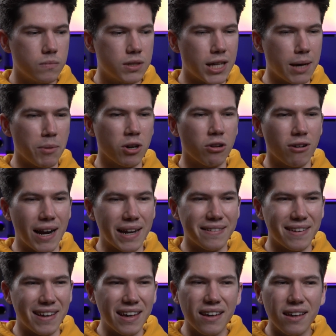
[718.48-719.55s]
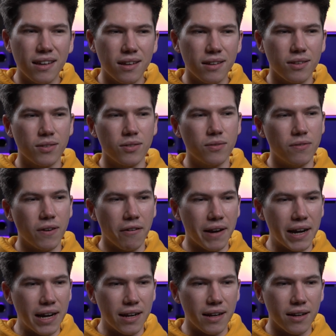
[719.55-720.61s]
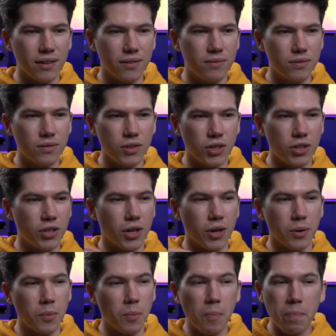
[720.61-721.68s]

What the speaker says: democratic, very, you know,